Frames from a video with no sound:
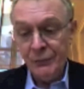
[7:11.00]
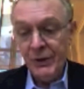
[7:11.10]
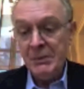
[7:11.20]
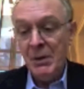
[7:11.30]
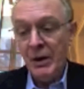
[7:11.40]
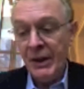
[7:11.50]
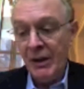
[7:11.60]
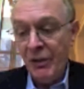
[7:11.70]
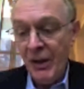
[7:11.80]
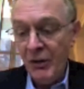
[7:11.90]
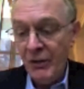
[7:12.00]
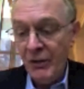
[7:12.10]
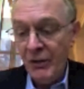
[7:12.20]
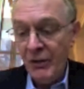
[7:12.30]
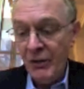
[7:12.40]
free market
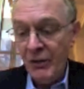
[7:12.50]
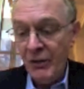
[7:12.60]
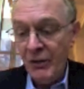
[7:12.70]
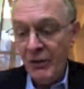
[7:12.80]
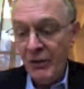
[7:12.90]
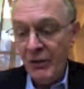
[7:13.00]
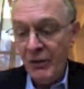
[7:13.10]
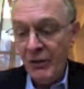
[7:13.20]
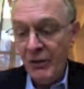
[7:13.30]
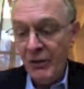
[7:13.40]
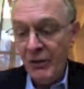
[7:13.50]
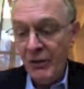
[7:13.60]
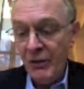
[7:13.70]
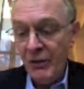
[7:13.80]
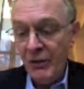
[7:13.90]
theorist said, the equilibrium
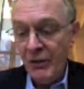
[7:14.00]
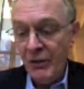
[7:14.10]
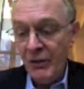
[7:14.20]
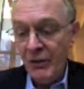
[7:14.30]
theorist said,